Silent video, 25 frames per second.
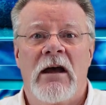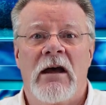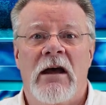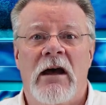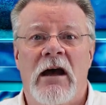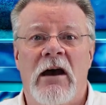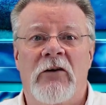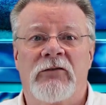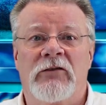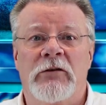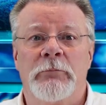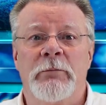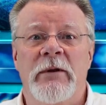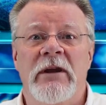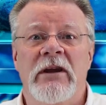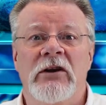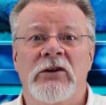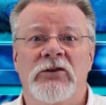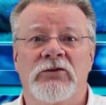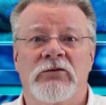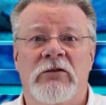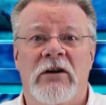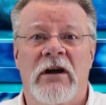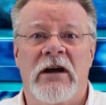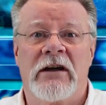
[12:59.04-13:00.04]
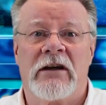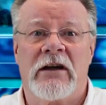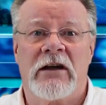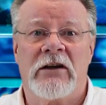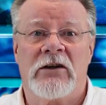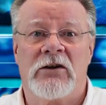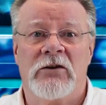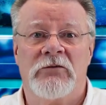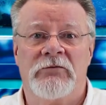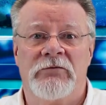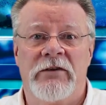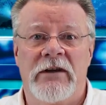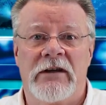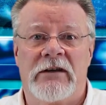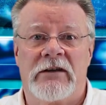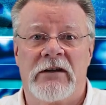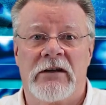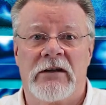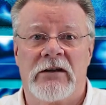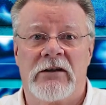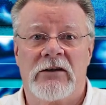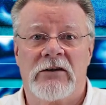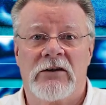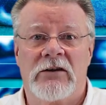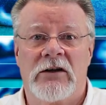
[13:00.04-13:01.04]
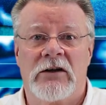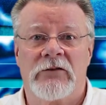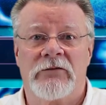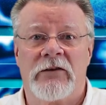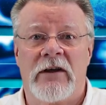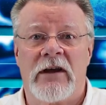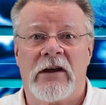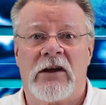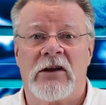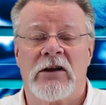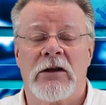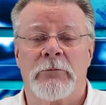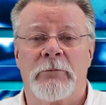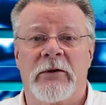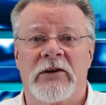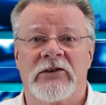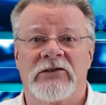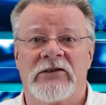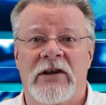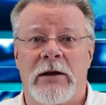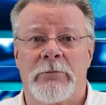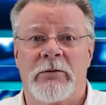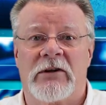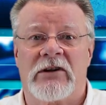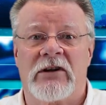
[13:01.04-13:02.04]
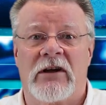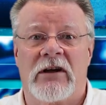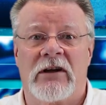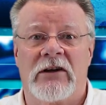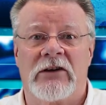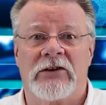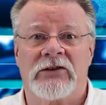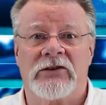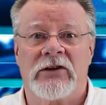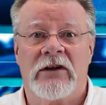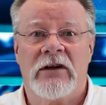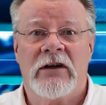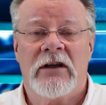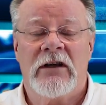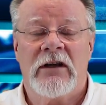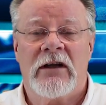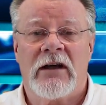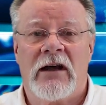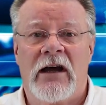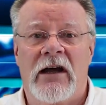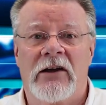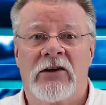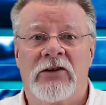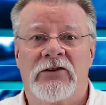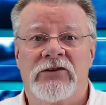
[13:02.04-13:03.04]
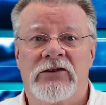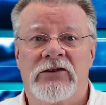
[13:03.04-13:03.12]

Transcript: After being tried and convicted of economic sabotage and